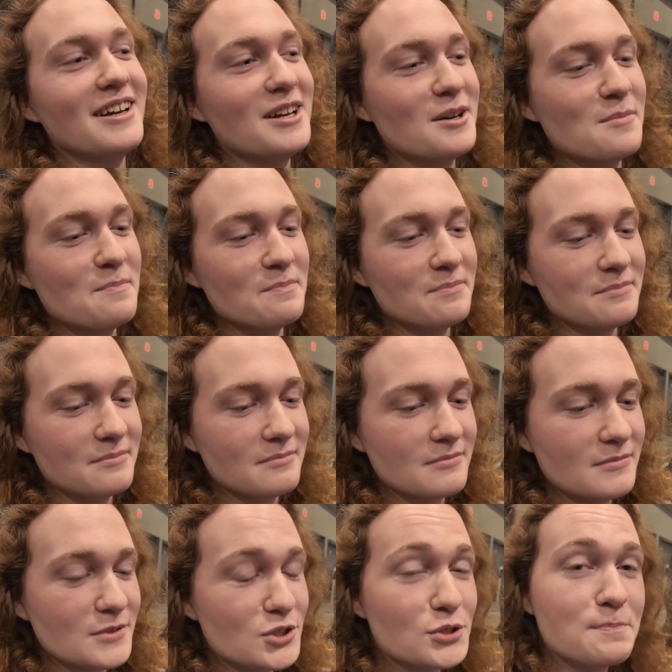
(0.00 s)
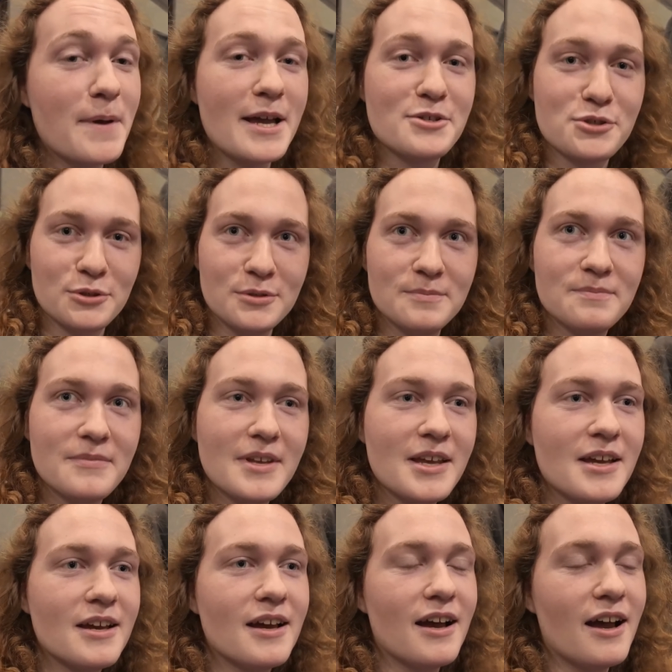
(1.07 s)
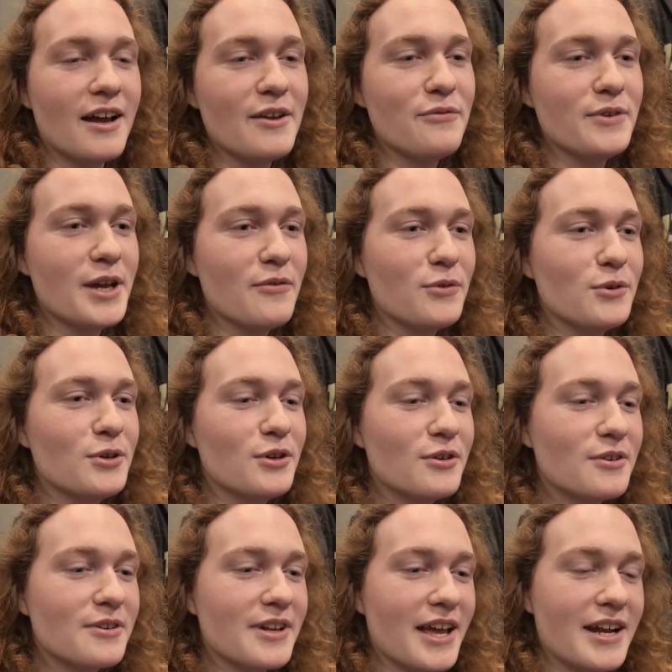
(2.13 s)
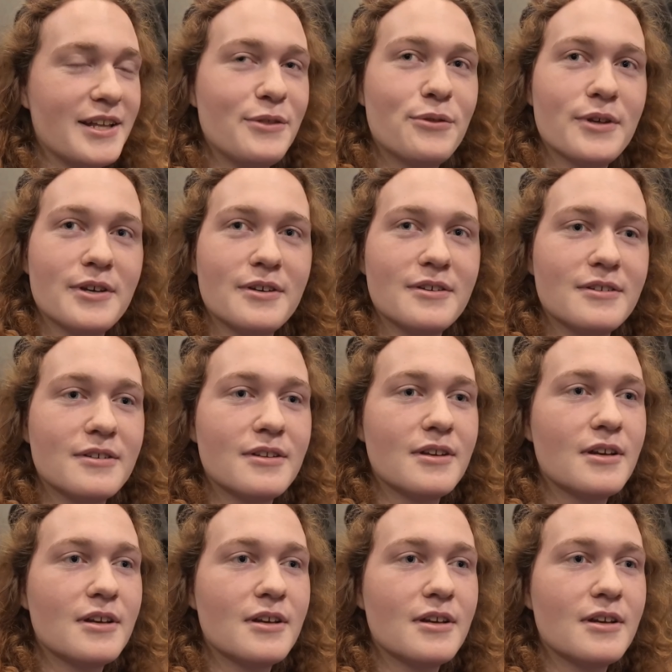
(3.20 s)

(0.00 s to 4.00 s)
um, special. I've never heard anything